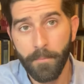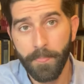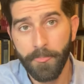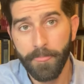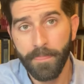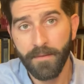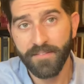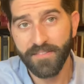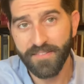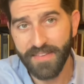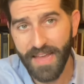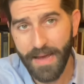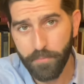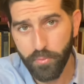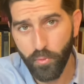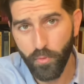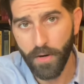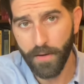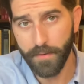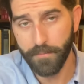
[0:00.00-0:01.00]
step
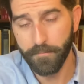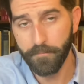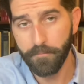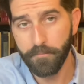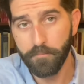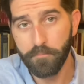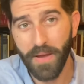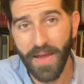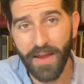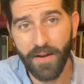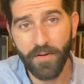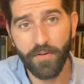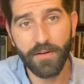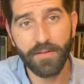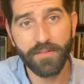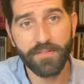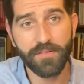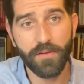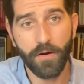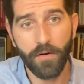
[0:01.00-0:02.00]
1,
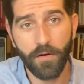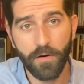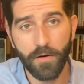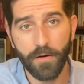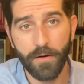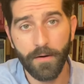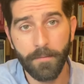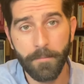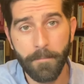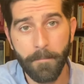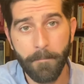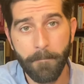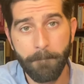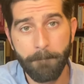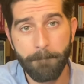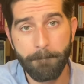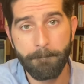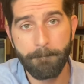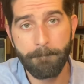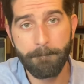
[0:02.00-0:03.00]
parents are
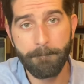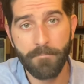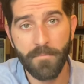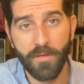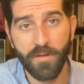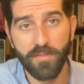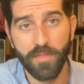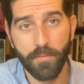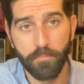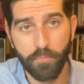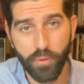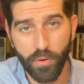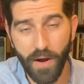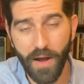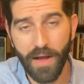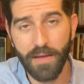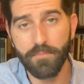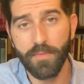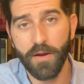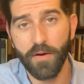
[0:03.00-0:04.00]
the
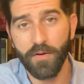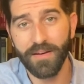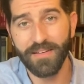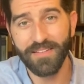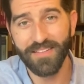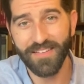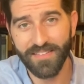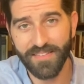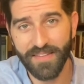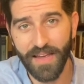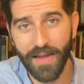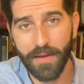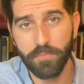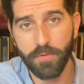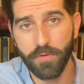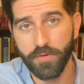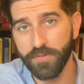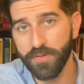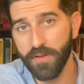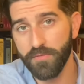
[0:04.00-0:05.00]
primary
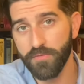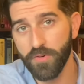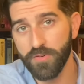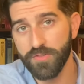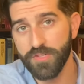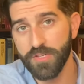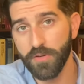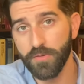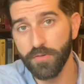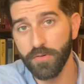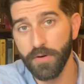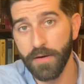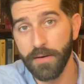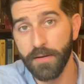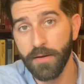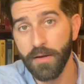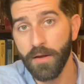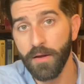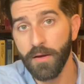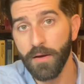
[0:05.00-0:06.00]
disciplers of their children.
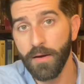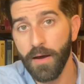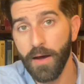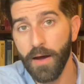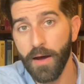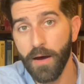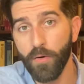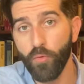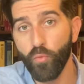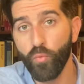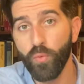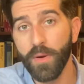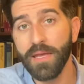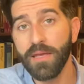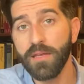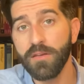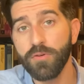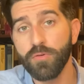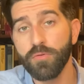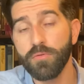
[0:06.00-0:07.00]
Uh, we
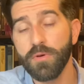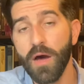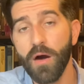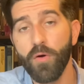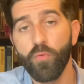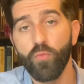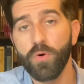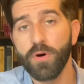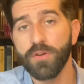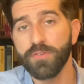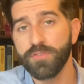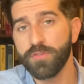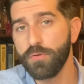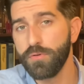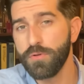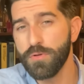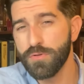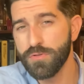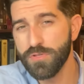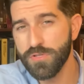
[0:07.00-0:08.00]
do not want to
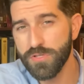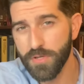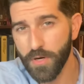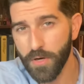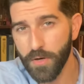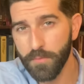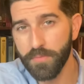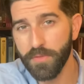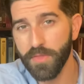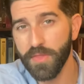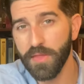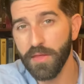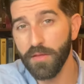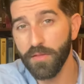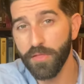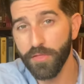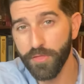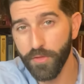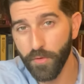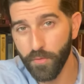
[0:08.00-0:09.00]
usurp the
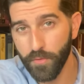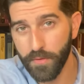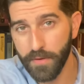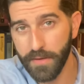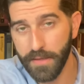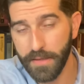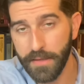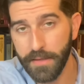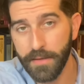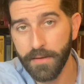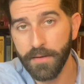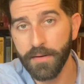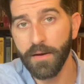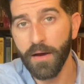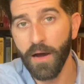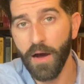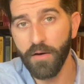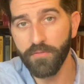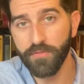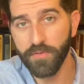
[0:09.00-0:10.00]
authority
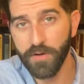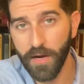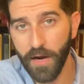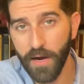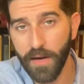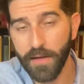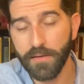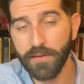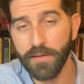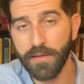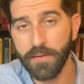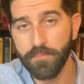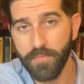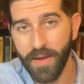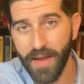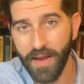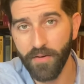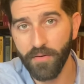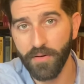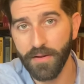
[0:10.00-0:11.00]
of godly
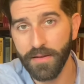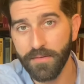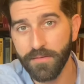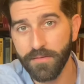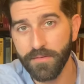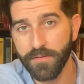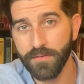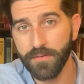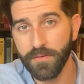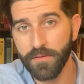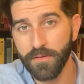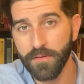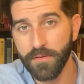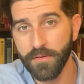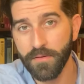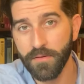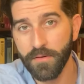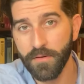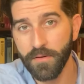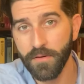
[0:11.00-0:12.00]
parents
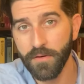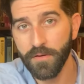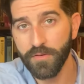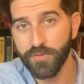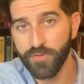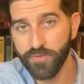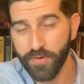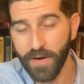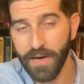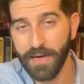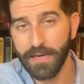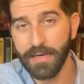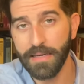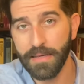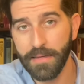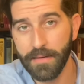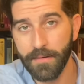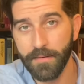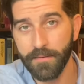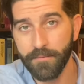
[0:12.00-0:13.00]

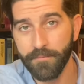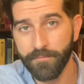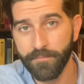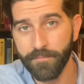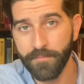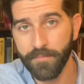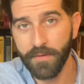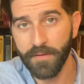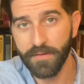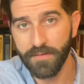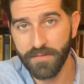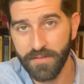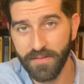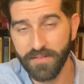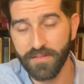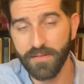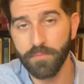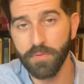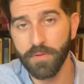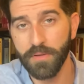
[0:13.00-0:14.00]
training,
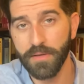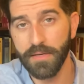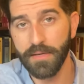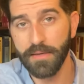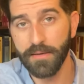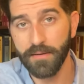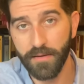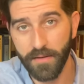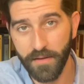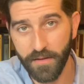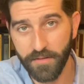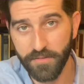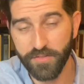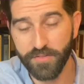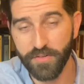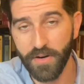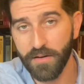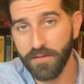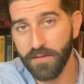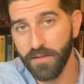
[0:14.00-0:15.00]
disciplining,
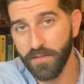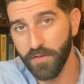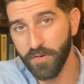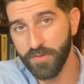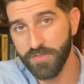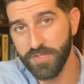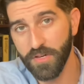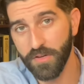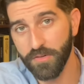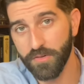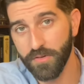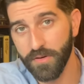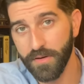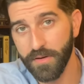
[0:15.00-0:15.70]
instructing their children.